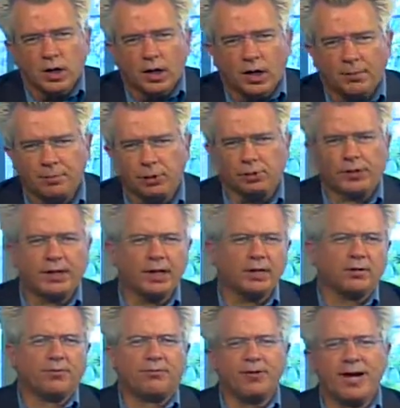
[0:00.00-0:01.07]
I'm Bill
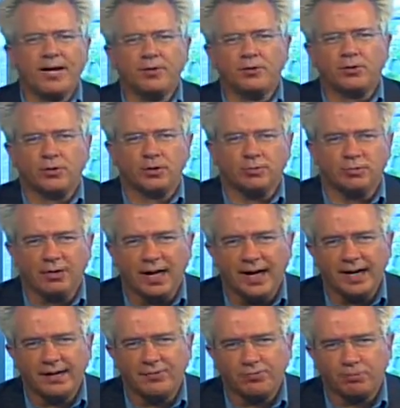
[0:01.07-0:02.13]
Keller, founder of
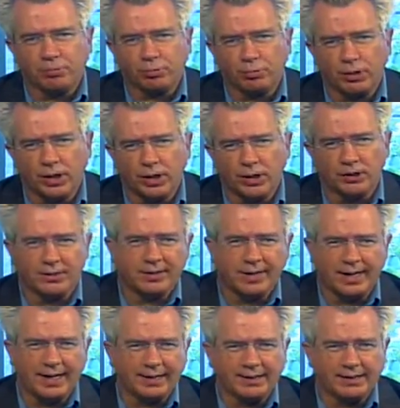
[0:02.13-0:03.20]

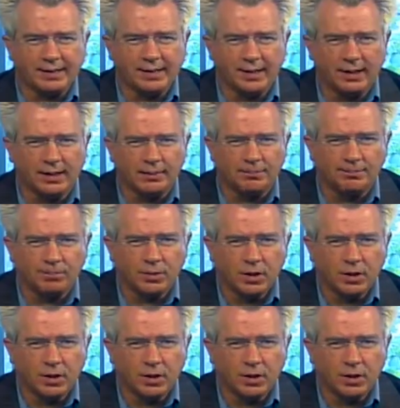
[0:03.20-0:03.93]
LivePrayer.com.